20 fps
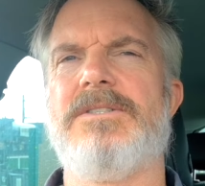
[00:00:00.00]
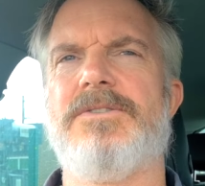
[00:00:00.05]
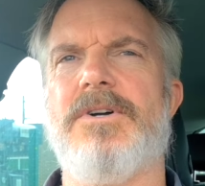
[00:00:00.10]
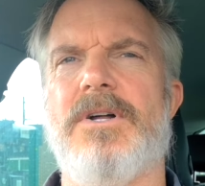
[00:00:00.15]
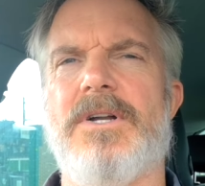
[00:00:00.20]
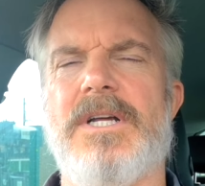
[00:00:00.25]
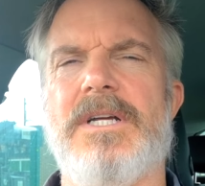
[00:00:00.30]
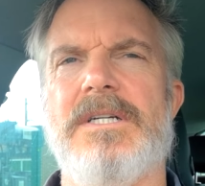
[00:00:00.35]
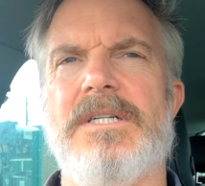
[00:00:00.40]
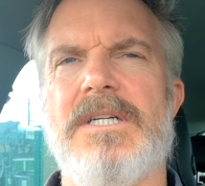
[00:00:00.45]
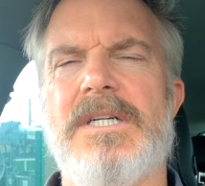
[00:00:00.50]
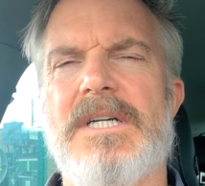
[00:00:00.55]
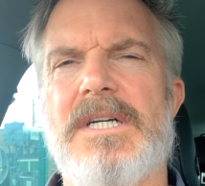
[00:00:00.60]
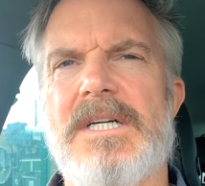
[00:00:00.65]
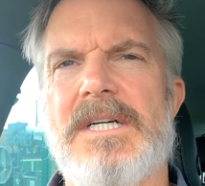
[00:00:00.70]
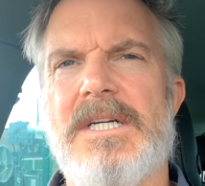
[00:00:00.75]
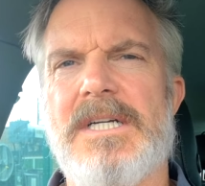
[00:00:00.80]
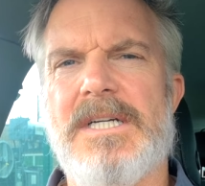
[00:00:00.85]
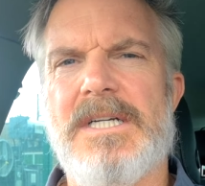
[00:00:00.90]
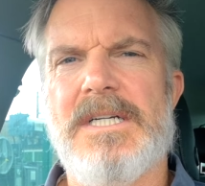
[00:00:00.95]
trying to
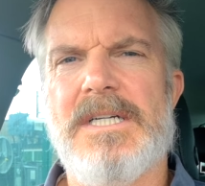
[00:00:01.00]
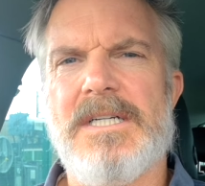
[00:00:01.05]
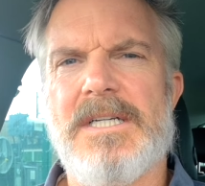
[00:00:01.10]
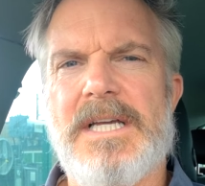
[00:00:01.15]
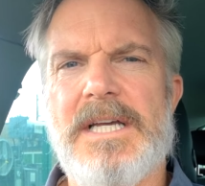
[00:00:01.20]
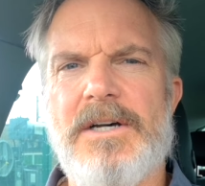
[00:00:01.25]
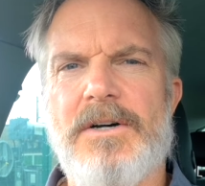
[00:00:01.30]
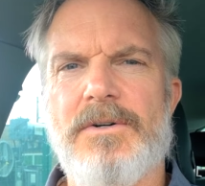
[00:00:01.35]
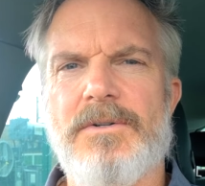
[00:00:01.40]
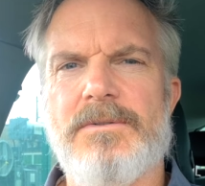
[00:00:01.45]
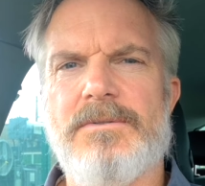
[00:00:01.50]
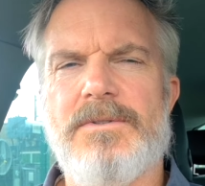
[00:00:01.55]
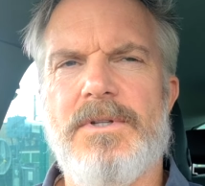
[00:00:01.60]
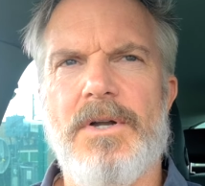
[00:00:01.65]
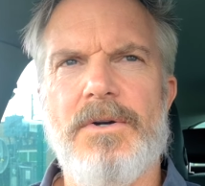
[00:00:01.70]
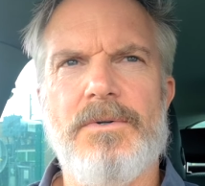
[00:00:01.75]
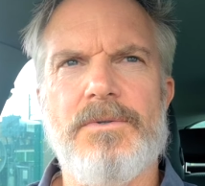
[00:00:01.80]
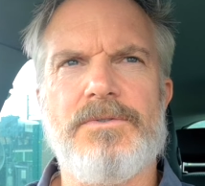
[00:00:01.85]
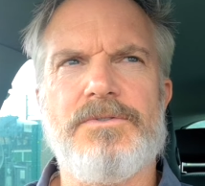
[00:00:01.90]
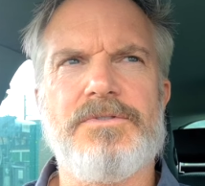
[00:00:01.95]
kill
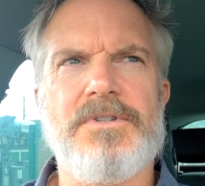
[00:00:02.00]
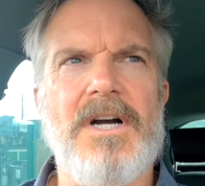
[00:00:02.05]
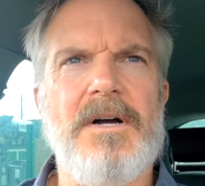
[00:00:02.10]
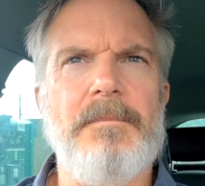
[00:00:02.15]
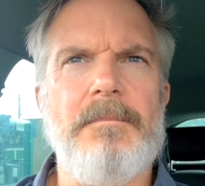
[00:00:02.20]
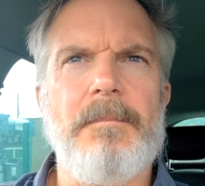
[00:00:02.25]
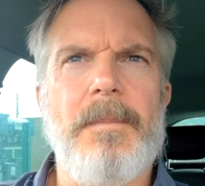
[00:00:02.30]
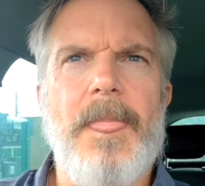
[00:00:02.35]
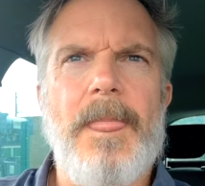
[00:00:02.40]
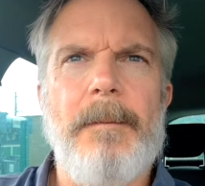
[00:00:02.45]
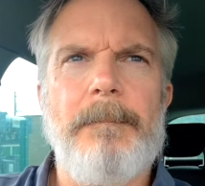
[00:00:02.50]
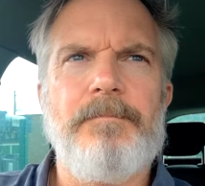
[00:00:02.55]
Donald Trump,